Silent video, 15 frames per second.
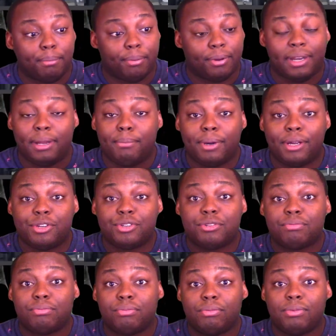pretty
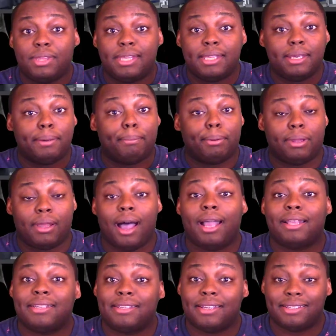much the
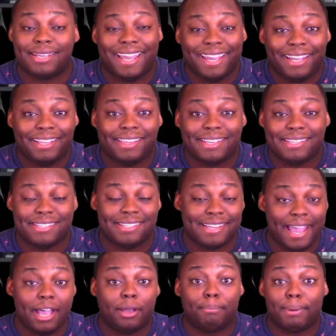plot to take this
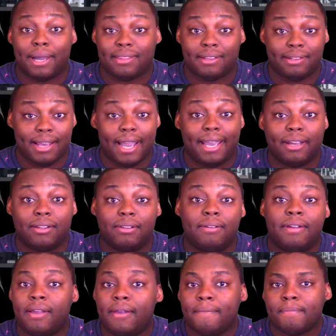down by the
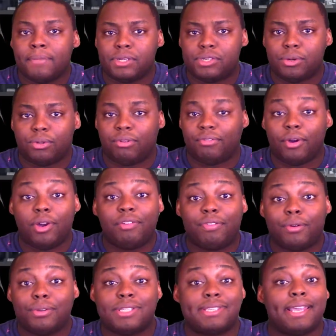Nihil. So the very
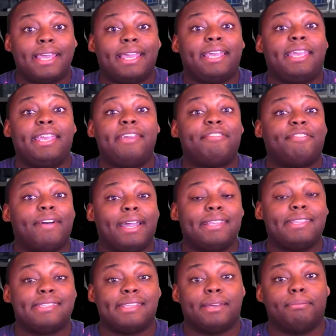first day, he
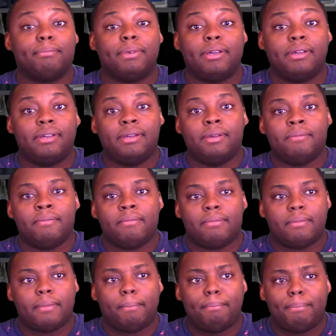finds them
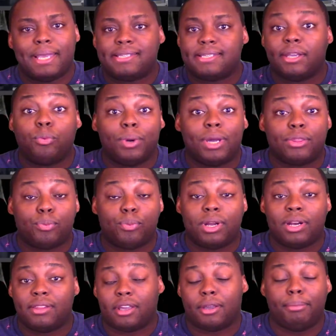messing with
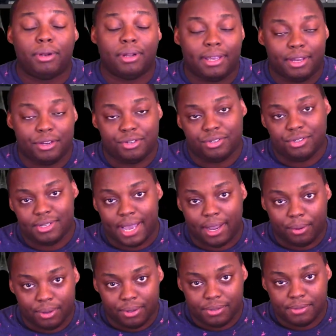one of the communications
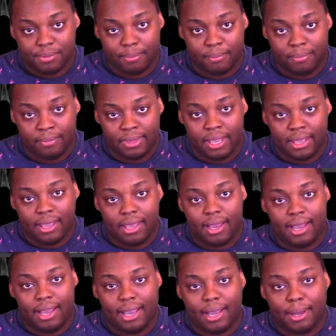towers.
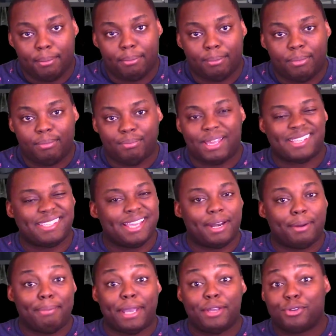That's
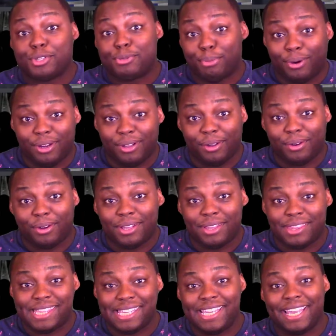not a major spoiler.
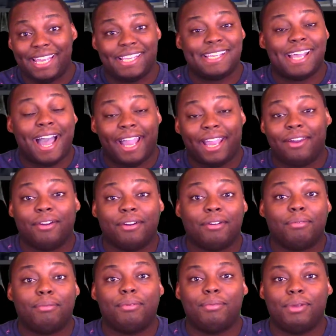The
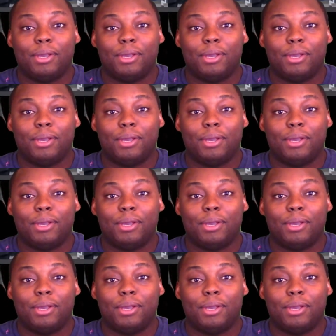entire,